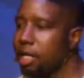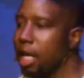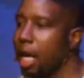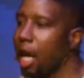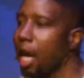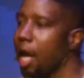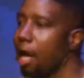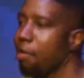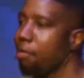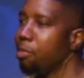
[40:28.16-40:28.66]
to
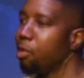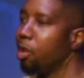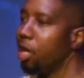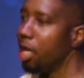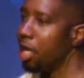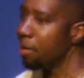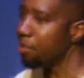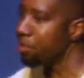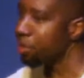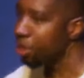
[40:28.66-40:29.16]
have more
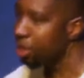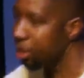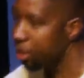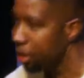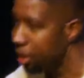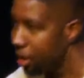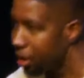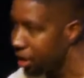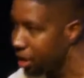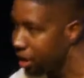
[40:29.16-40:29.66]

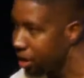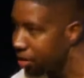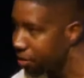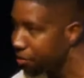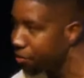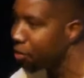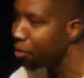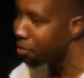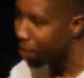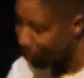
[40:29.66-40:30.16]
empathy
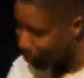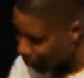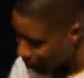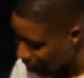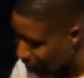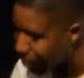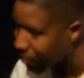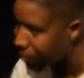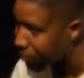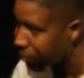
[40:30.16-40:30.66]
for my
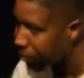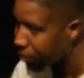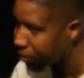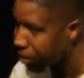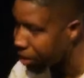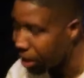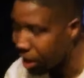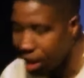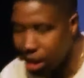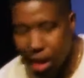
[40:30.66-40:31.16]
wife.
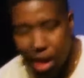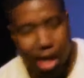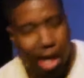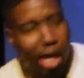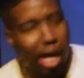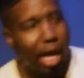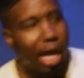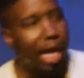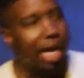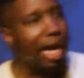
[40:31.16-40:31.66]

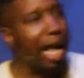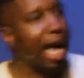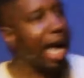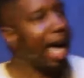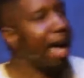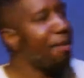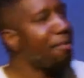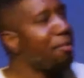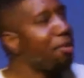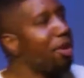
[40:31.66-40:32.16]
And I
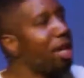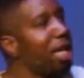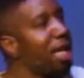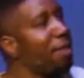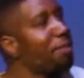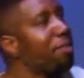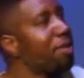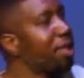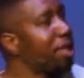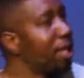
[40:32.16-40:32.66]
have more
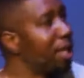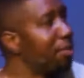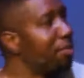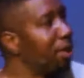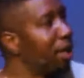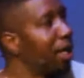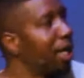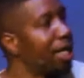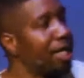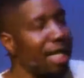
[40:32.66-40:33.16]
empathy
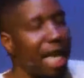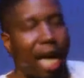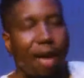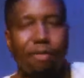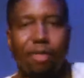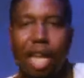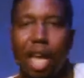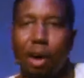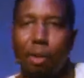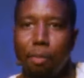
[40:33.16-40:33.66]
because
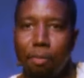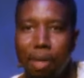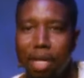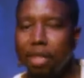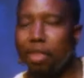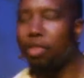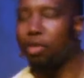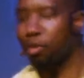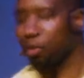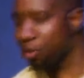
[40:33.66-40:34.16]
I've now
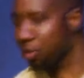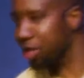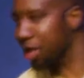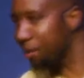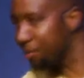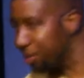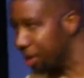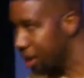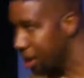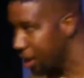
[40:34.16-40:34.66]
been through
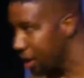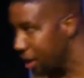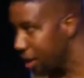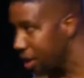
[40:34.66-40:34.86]
something.